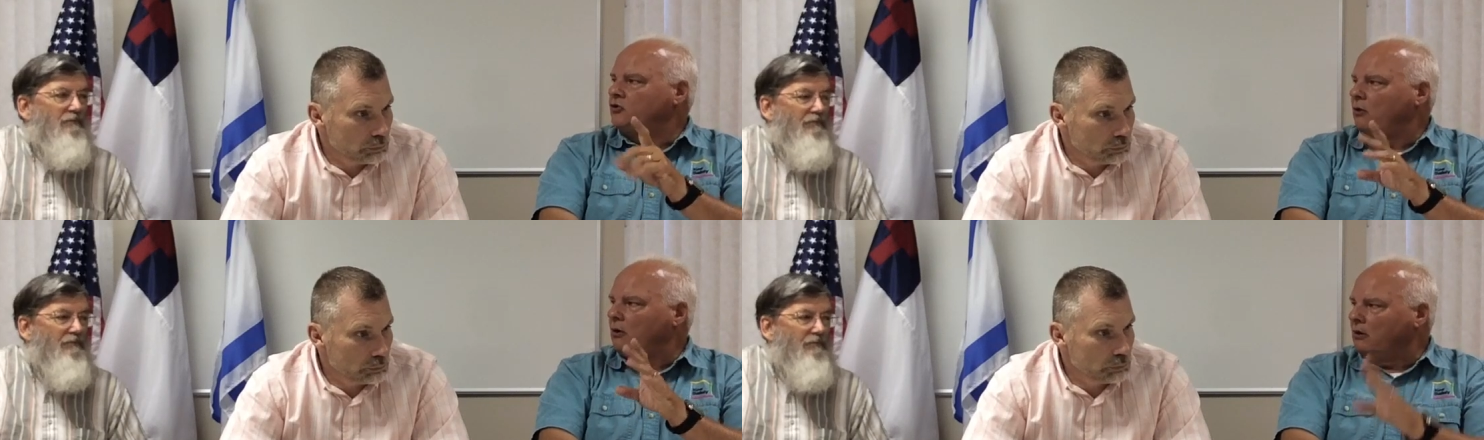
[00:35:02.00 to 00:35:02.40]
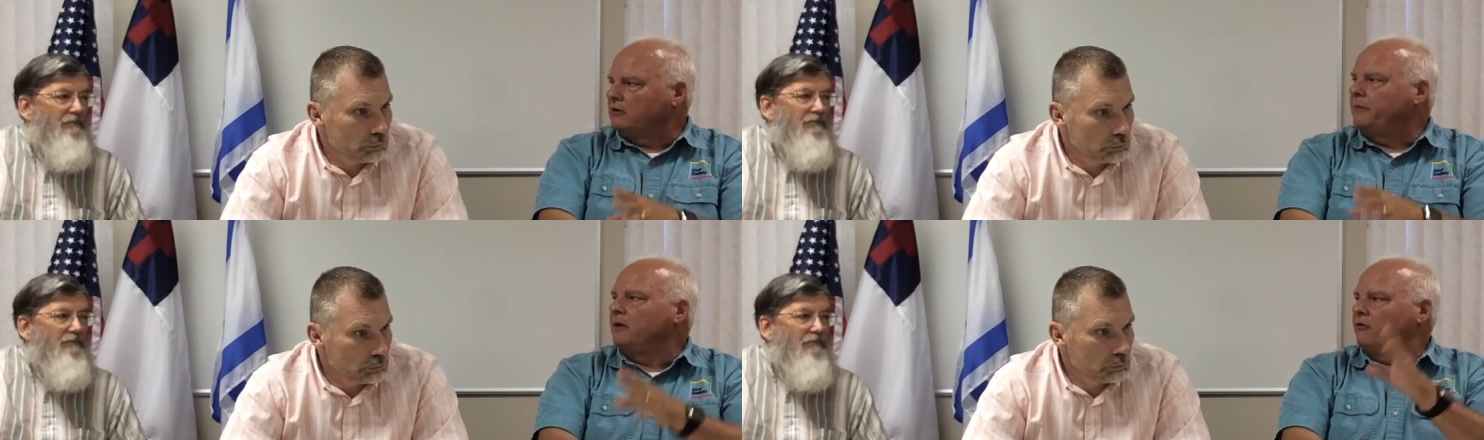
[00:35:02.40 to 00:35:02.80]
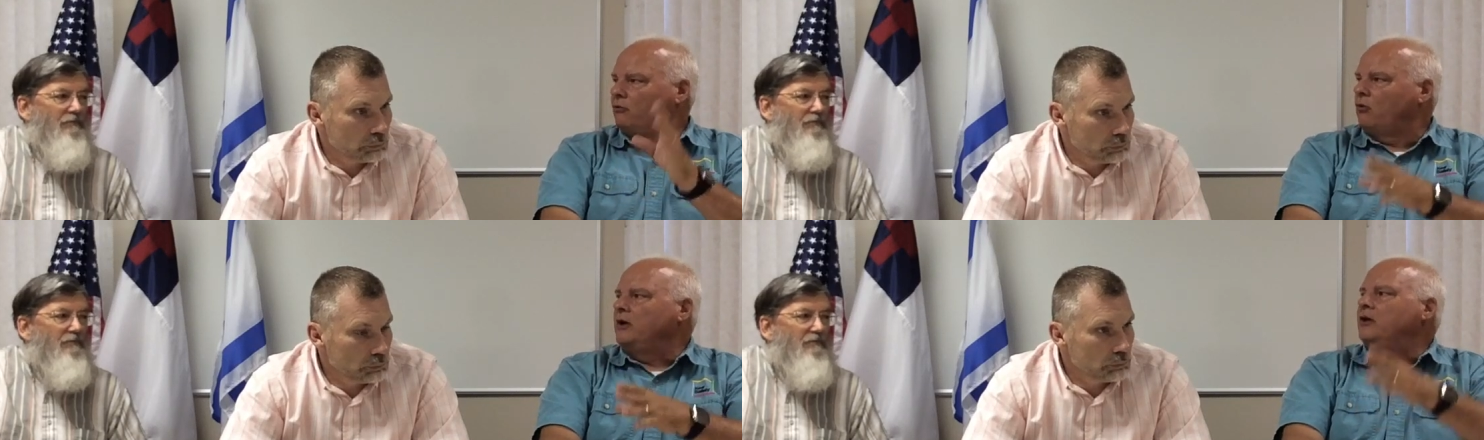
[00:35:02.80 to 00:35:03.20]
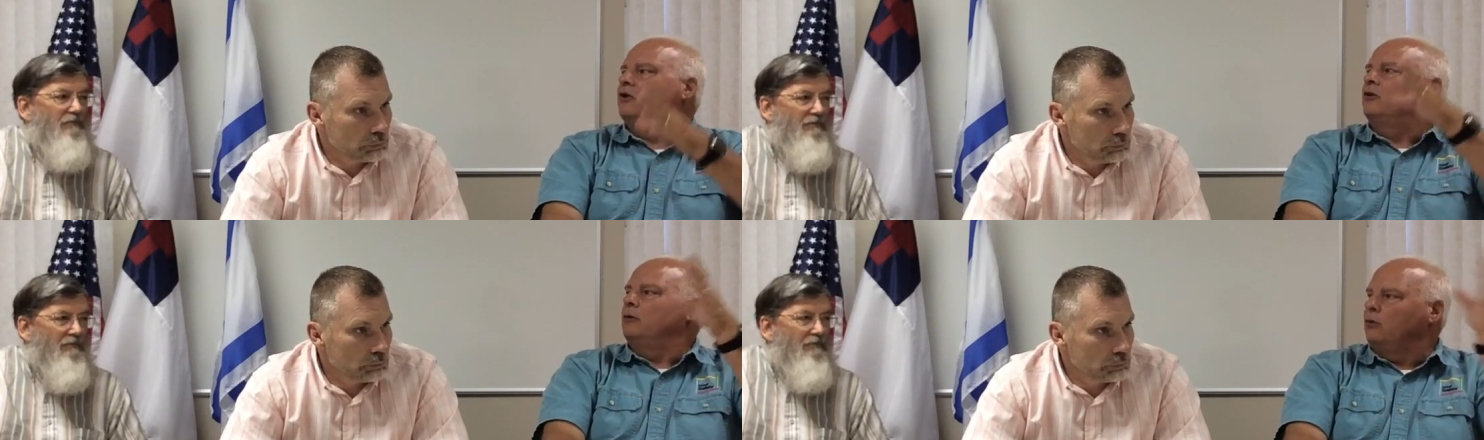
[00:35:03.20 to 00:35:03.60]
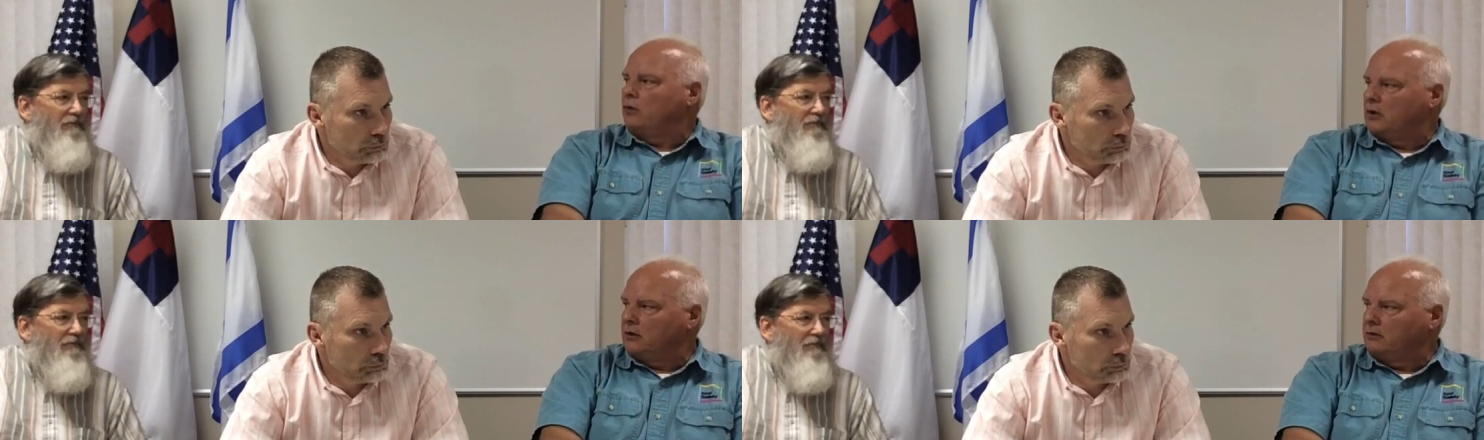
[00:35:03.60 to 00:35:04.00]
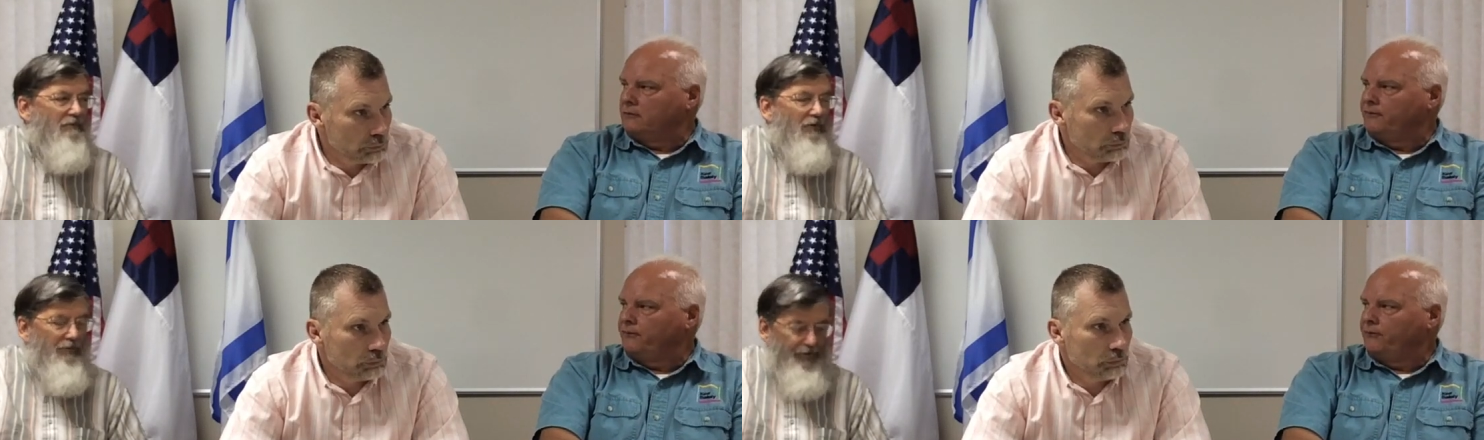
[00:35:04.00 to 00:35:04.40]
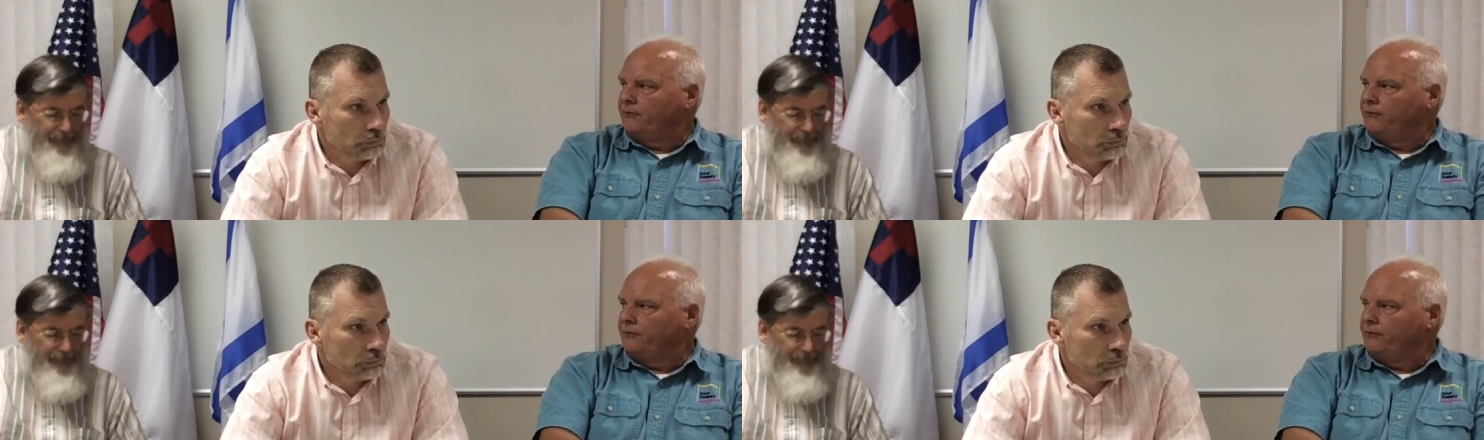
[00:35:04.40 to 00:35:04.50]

Speaker 1: show our ultimate authority to the Lord, mm -hmm.